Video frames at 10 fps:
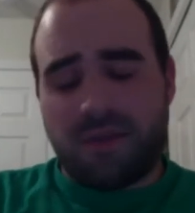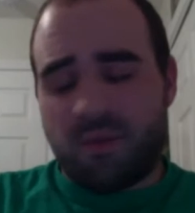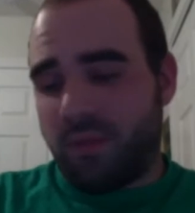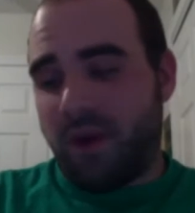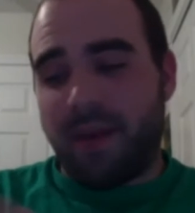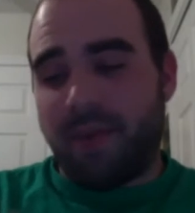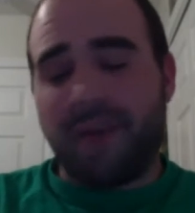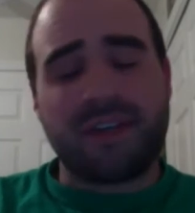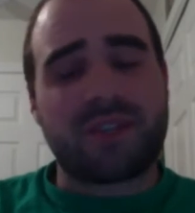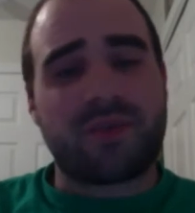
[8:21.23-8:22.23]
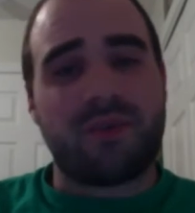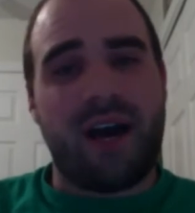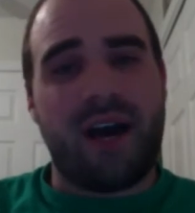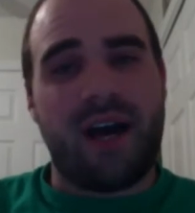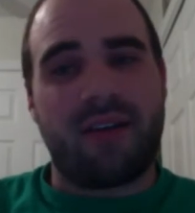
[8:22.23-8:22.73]
Right above us, we've
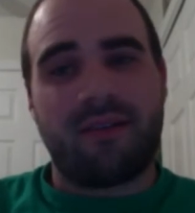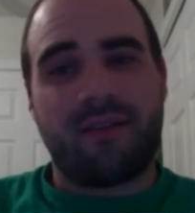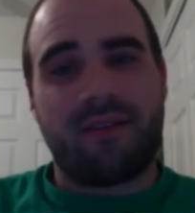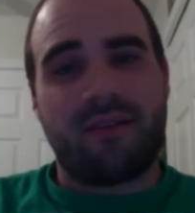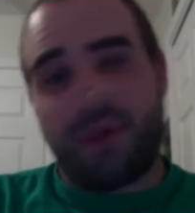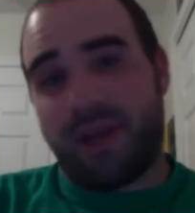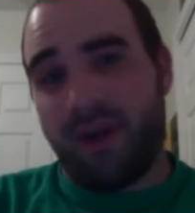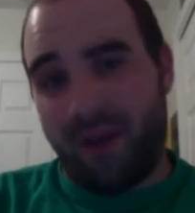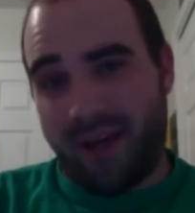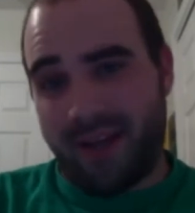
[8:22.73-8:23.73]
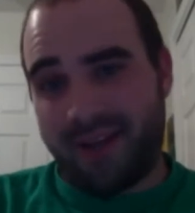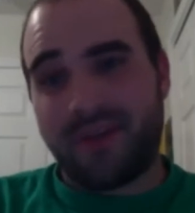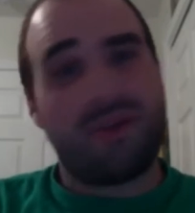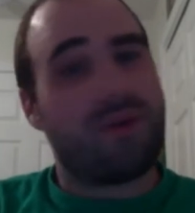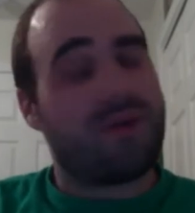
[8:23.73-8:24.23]
got North Carolina,
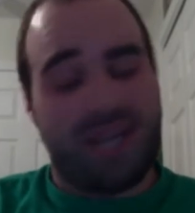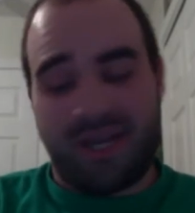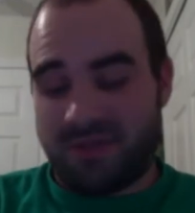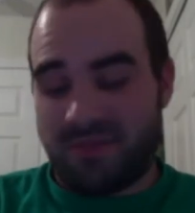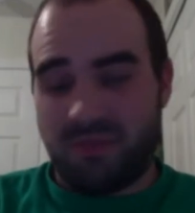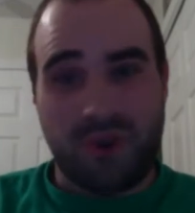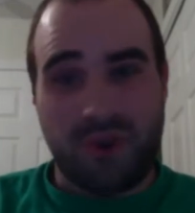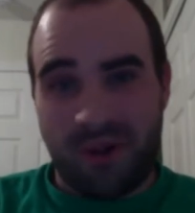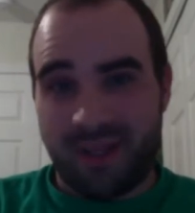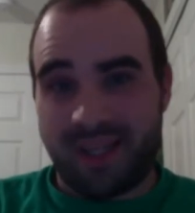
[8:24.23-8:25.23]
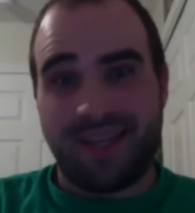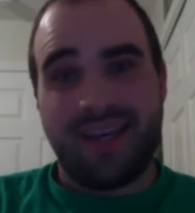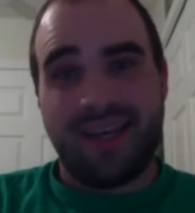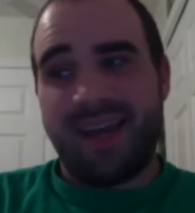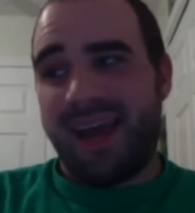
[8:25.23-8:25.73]
which has Charlotte,
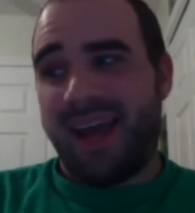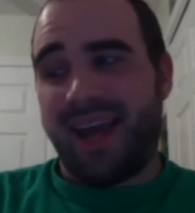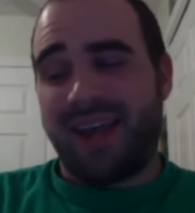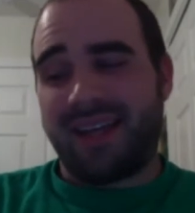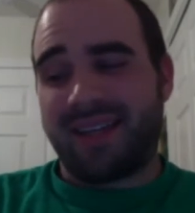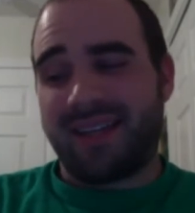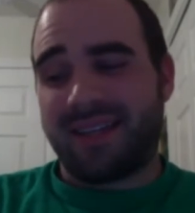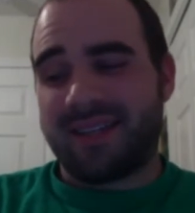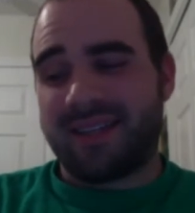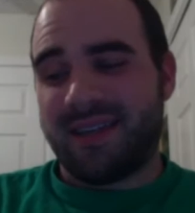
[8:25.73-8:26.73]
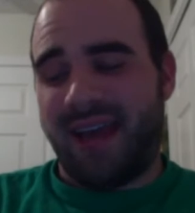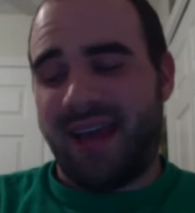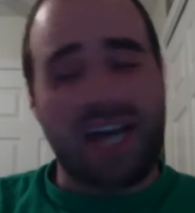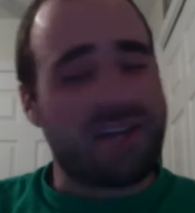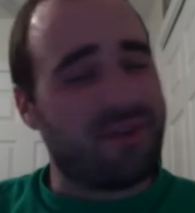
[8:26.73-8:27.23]
and
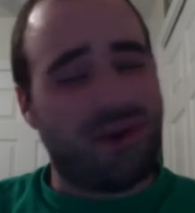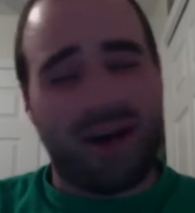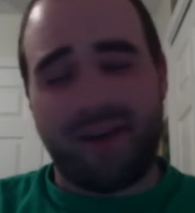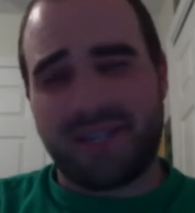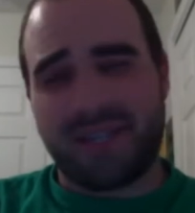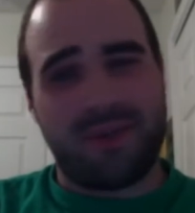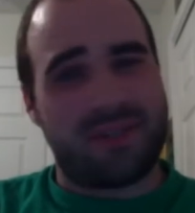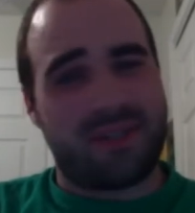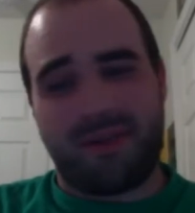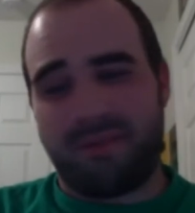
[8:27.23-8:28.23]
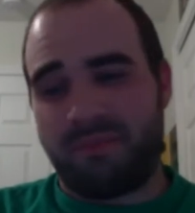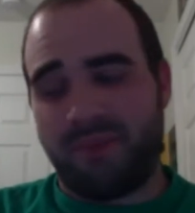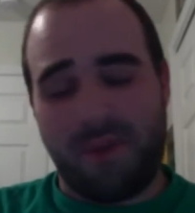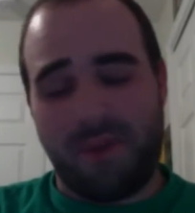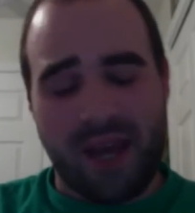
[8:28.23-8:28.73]
Asheville, obviously, which is a
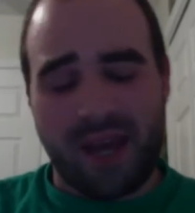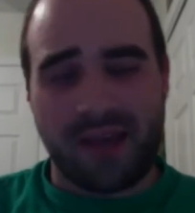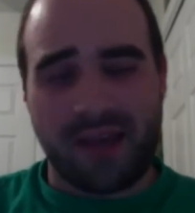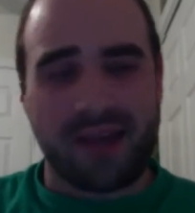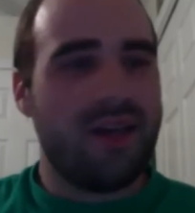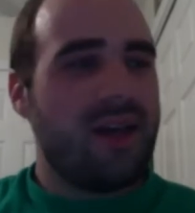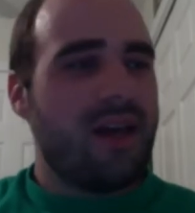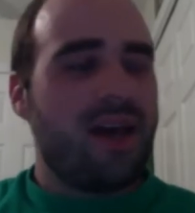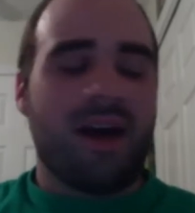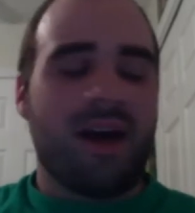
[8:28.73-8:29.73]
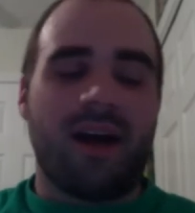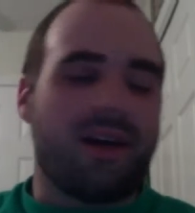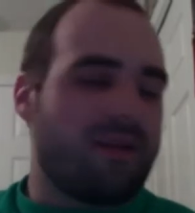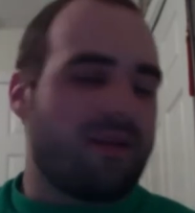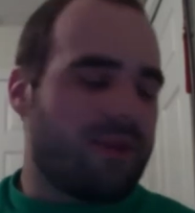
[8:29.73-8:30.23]
beer mecca.
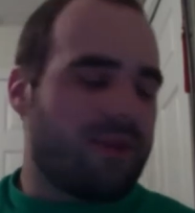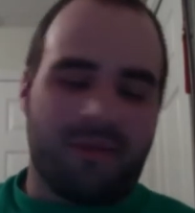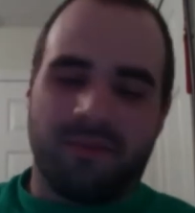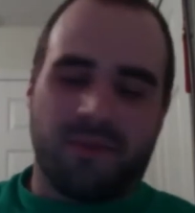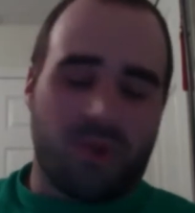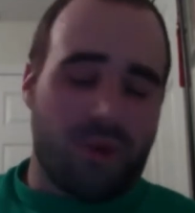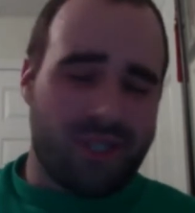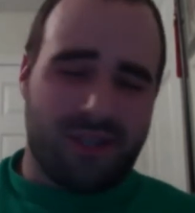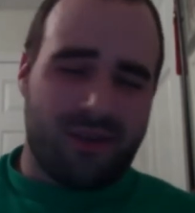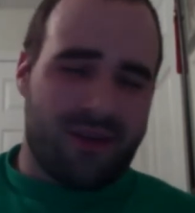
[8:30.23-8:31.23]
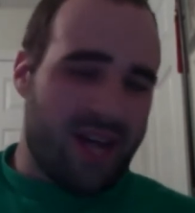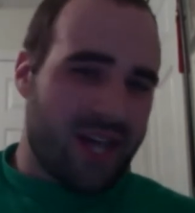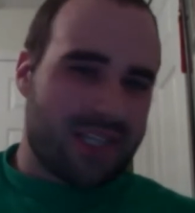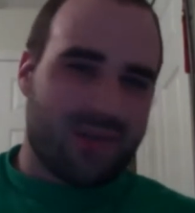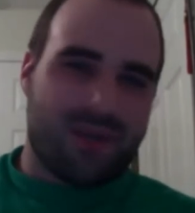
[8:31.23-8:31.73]
In Georgia, right
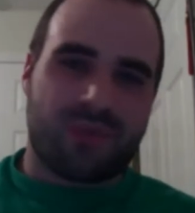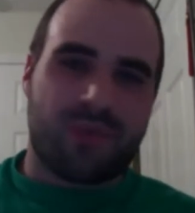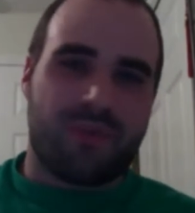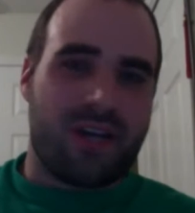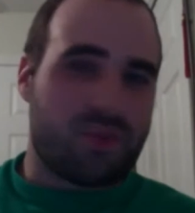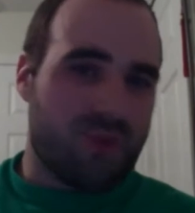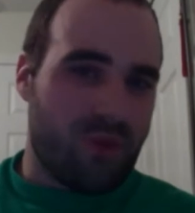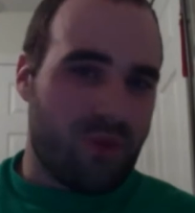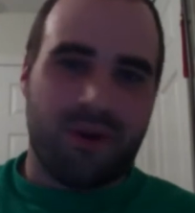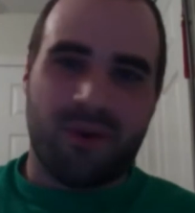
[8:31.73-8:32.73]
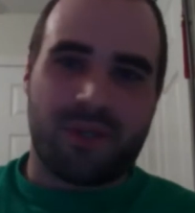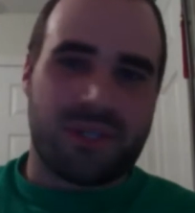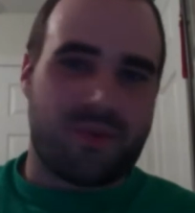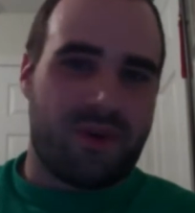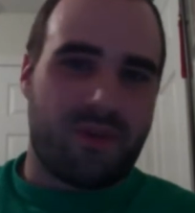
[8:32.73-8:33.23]
next to us, we've got Sweetwater, which
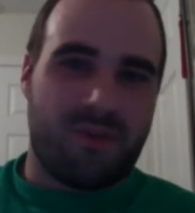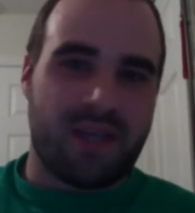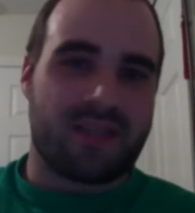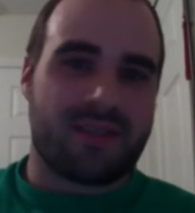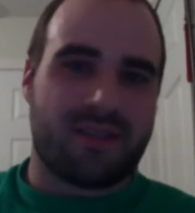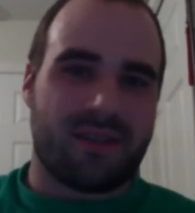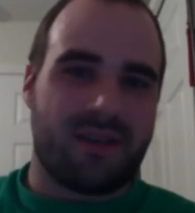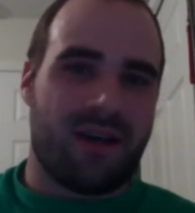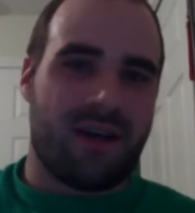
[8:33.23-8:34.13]
is one of the biggest